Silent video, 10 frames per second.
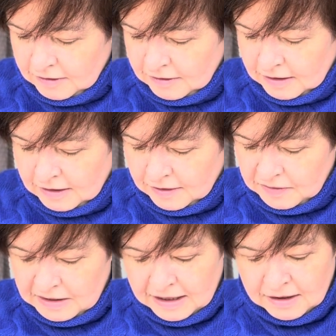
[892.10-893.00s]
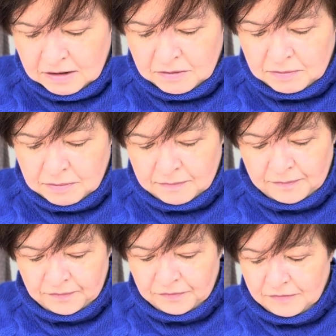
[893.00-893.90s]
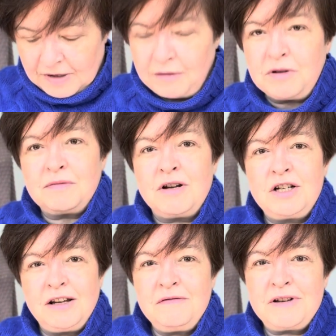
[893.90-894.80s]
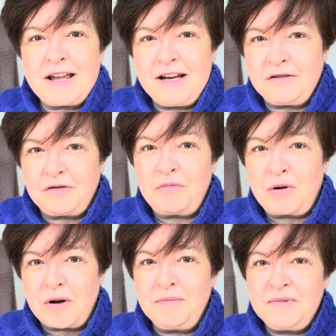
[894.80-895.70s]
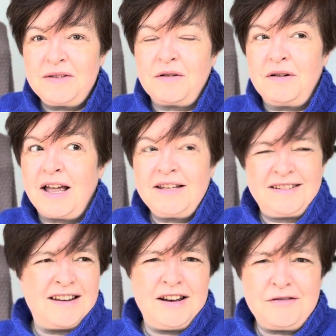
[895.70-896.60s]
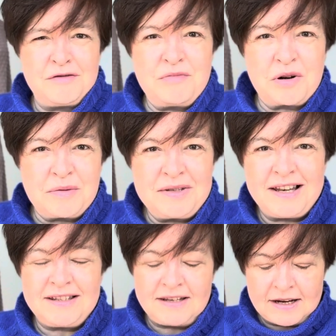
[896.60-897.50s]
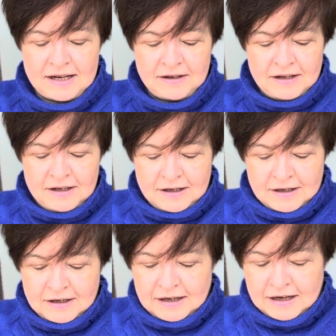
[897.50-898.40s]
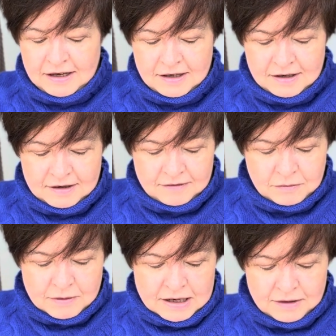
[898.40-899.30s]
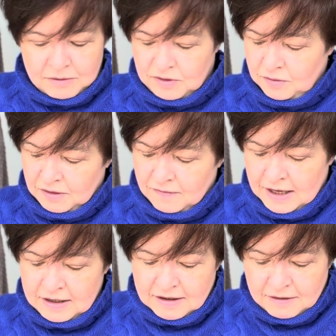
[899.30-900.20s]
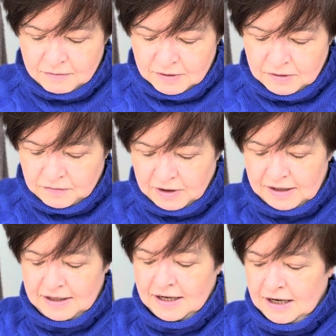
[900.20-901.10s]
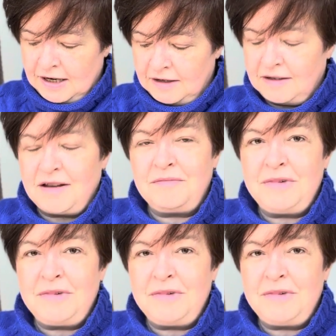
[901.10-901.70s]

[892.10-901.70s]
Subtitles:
and I've started. I was watching the night of the proms, or last night of the proms last night, And while I was doing that, I was freestyling some